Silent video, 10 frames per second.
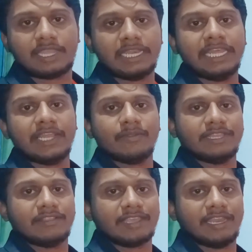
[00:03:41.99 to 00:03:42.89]
Clear with
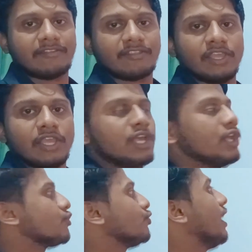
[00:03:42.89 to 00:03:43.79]
this, kids?
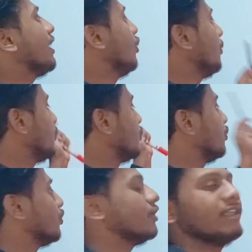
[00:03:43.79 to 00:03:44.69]
So I hope you
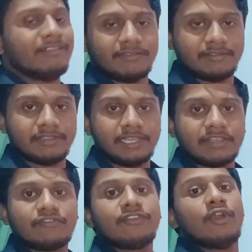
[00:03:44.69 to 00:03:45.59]
know this.
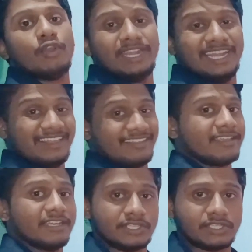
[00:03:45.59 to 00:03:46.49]
This we already
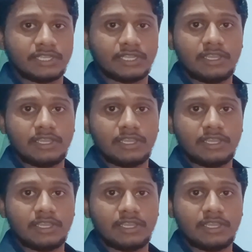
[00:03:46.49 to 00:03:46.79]
discussed.